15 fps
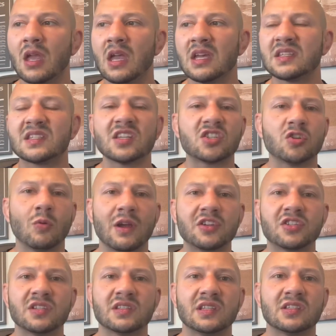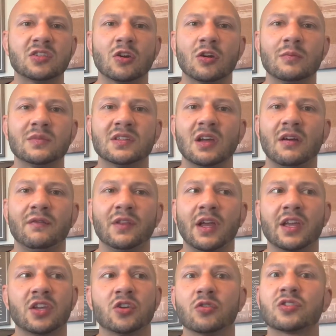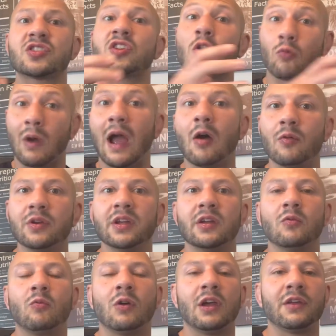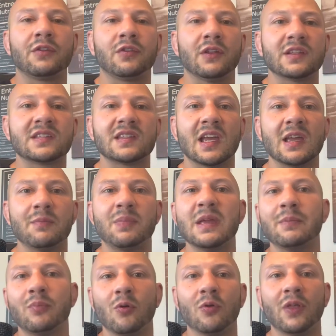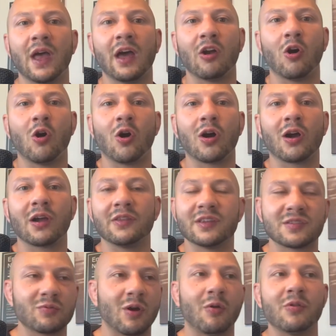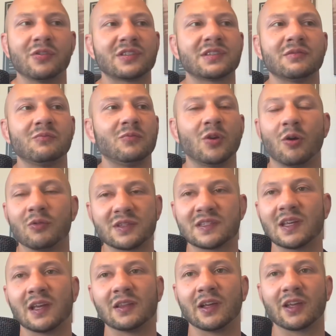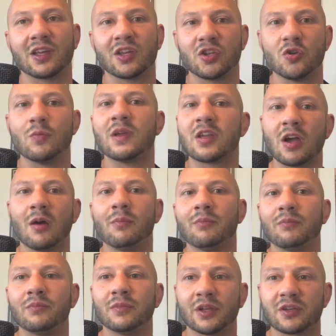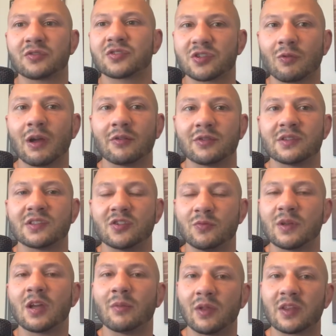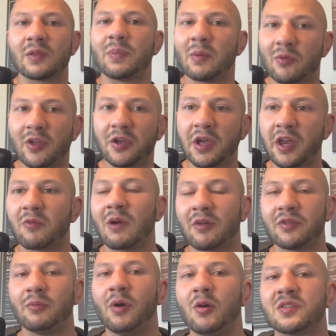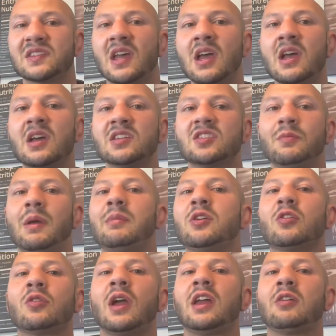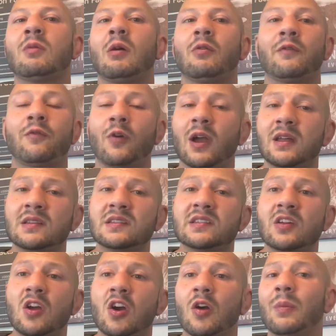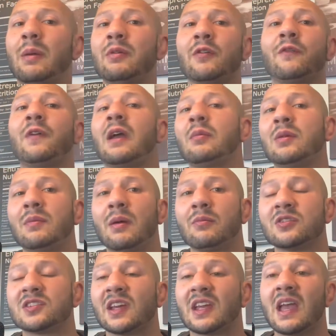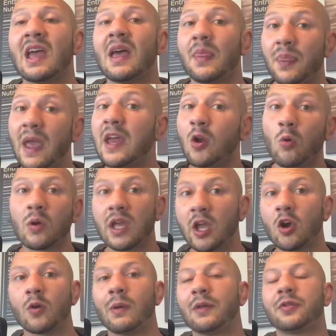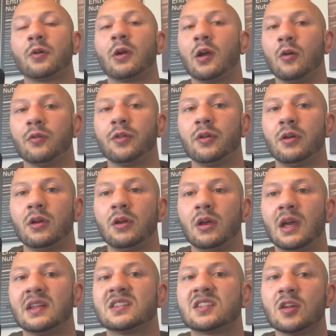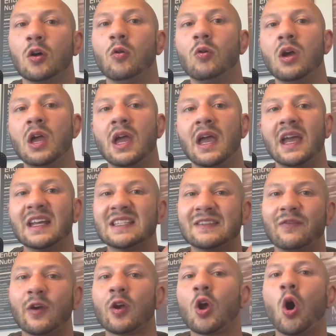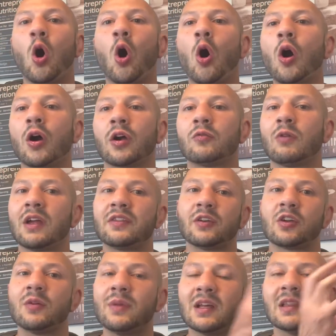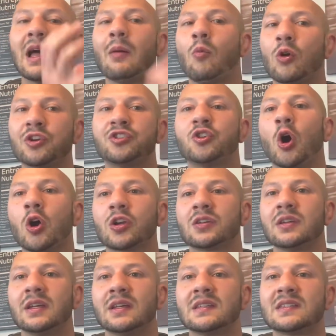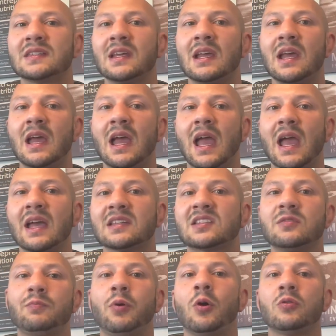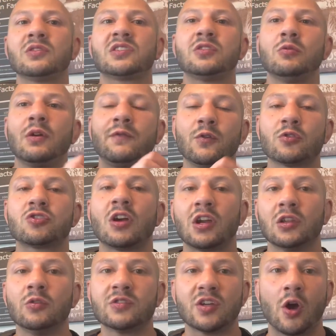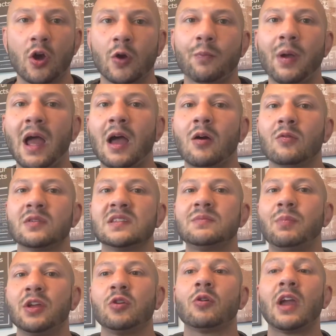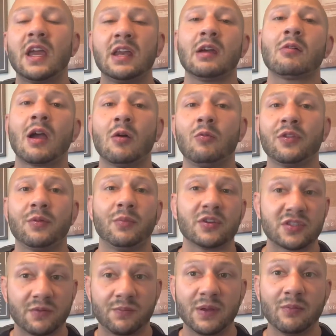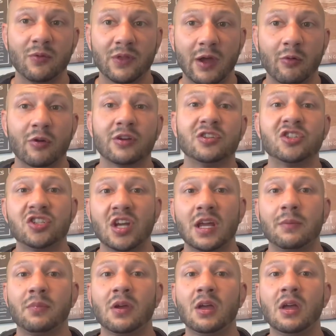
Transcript: situations in terms of like you're surrounded with, let's say, people that are, and this is what we always say, like you become like your surroundings. You become like the people that you hang around the most. So maybe you're hanging around with friends or maybe your family members, like they don't care about their health. And so it's very hard, right? There could be a lot more darkness as opposed to if you're trying to lose 100 pounds, but you're hanging around with a bunch of people that were in shape